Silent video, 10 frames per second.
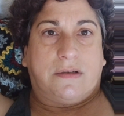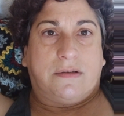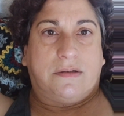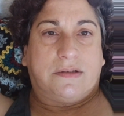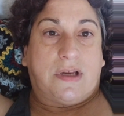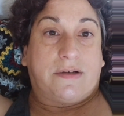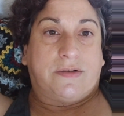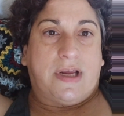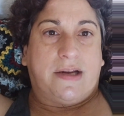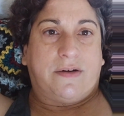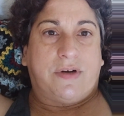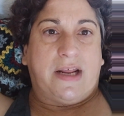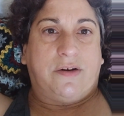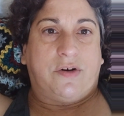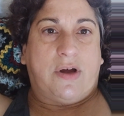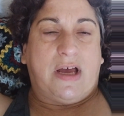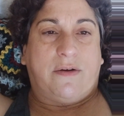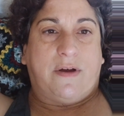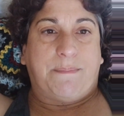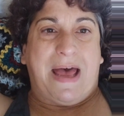So I don't know
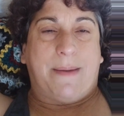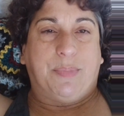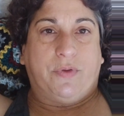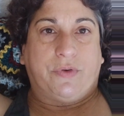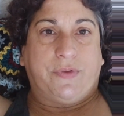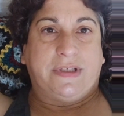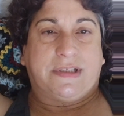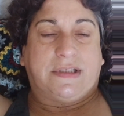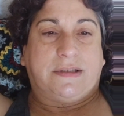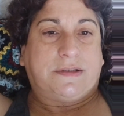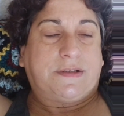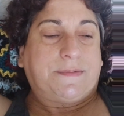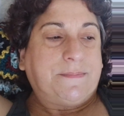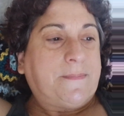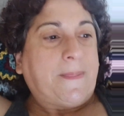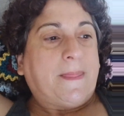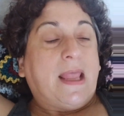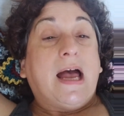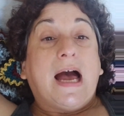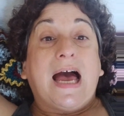how popular this is.
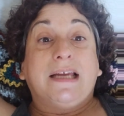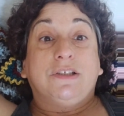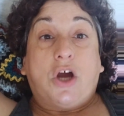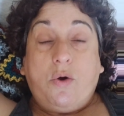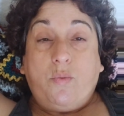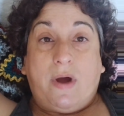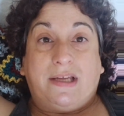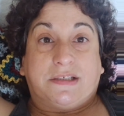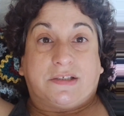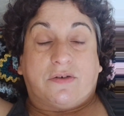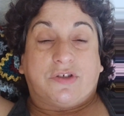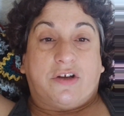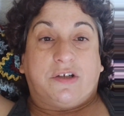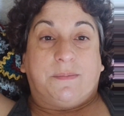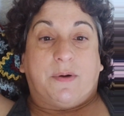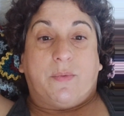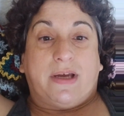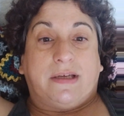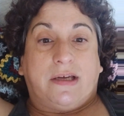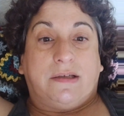I don't want to start talking about
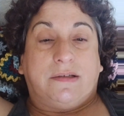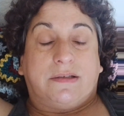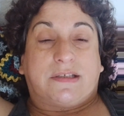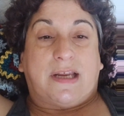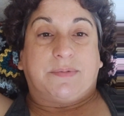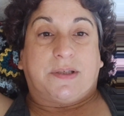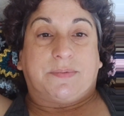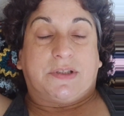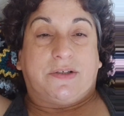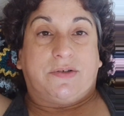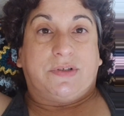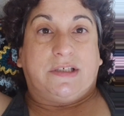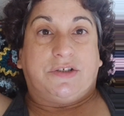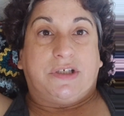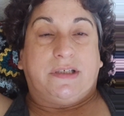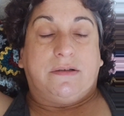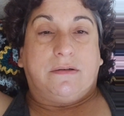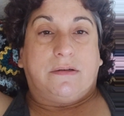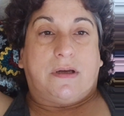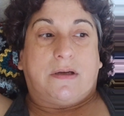why I stopped substitute teaching,
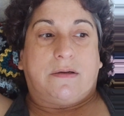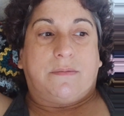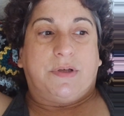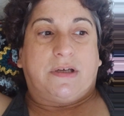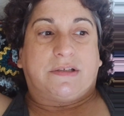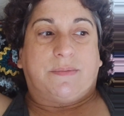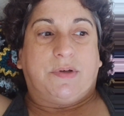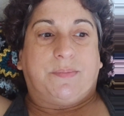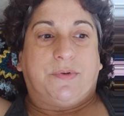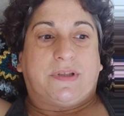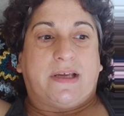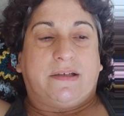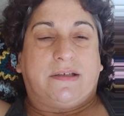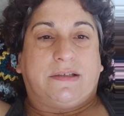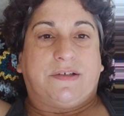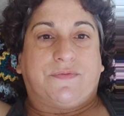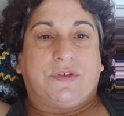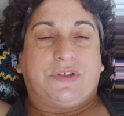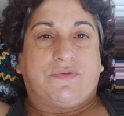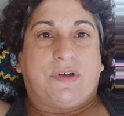because I'm going to put that in a
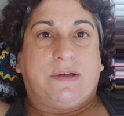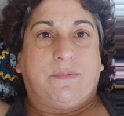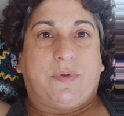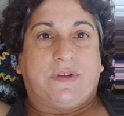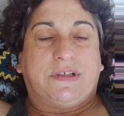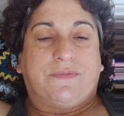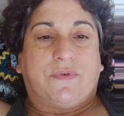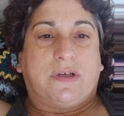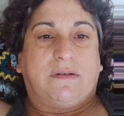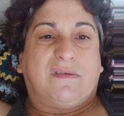different stream with a different